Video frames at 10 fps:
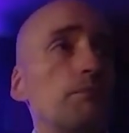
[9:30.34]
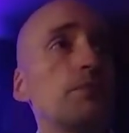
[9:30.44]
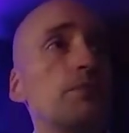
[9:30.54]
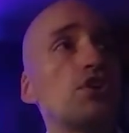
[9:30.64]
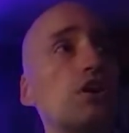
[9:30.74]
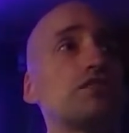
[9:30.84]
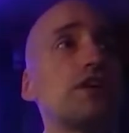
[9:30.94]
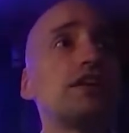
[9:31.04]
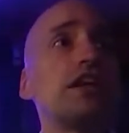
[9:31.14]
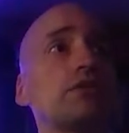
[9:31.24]
JAWS
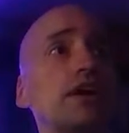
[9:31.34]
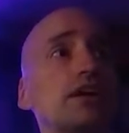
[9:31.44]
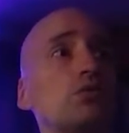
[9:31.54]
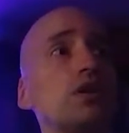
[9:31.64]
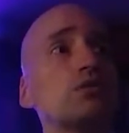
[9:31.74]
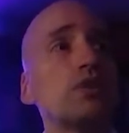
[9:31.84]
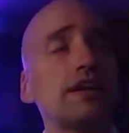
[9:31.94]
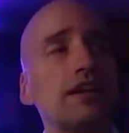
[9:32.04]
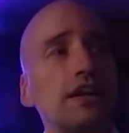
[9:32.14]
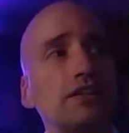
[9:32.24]
and narrator will read
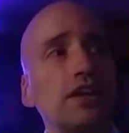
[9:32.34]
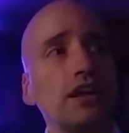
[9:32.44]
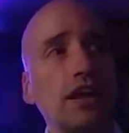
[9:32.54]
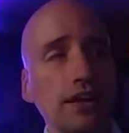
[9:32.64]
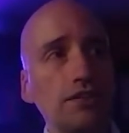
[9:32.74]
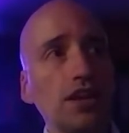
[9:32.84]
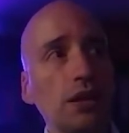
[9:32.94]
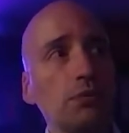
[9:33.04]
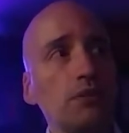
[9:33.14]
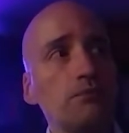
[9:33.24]
it as a
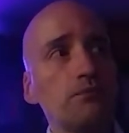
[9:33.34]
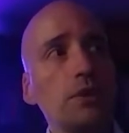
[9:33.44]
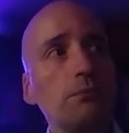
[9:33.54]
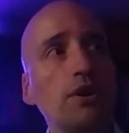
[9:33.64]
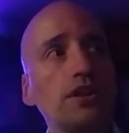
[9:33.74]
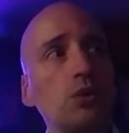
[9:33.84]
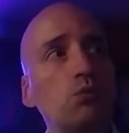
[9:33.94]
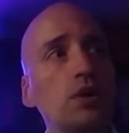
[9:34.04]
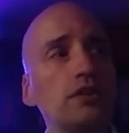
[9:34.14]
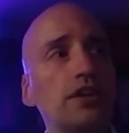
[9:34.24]
table, but they
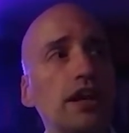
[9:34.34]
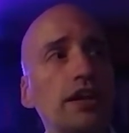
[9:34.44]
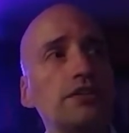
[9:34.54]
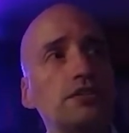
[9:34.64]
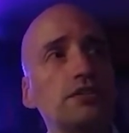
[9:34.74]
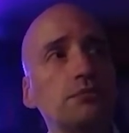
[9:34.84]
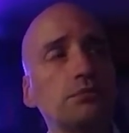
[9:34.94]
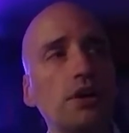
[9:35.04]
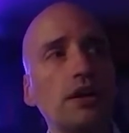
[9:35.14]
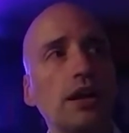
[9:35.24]
will not
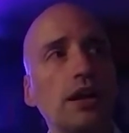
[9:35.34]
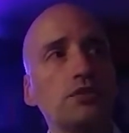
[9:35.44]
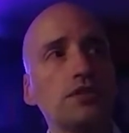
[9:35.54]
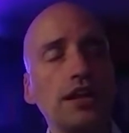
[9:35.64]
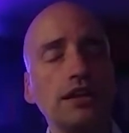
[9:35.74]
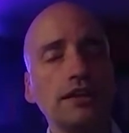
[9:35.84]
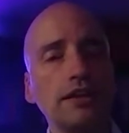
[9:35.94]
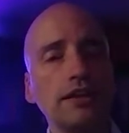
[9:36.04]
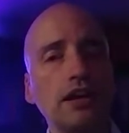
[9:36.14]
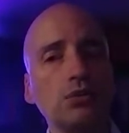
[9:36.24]
announce any of the
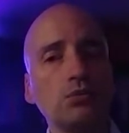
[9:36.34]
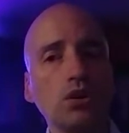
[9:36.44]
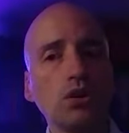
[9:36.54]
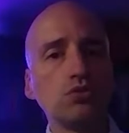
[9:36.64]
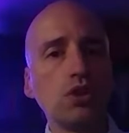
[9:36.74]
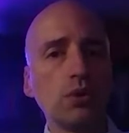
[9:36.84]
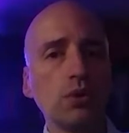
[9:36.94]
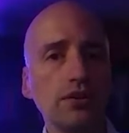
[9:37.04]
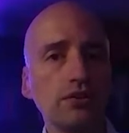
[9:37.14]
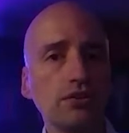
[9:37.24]
column or row
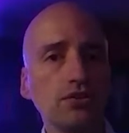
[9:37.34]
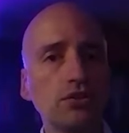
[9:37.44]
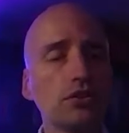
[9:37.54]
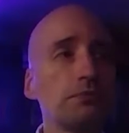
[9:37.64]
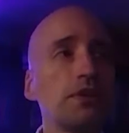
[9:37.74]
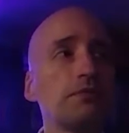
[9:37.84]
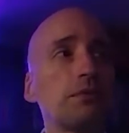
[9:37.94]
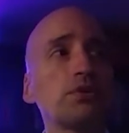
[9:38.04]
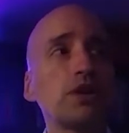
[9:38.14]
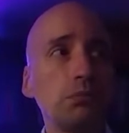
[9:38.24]
headers. So there's a bit of a
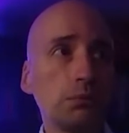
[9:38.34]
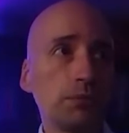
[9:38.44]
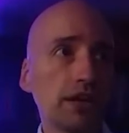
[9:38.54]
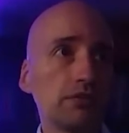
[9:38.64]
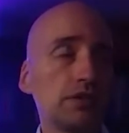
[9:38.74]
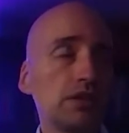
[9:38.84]
problem there.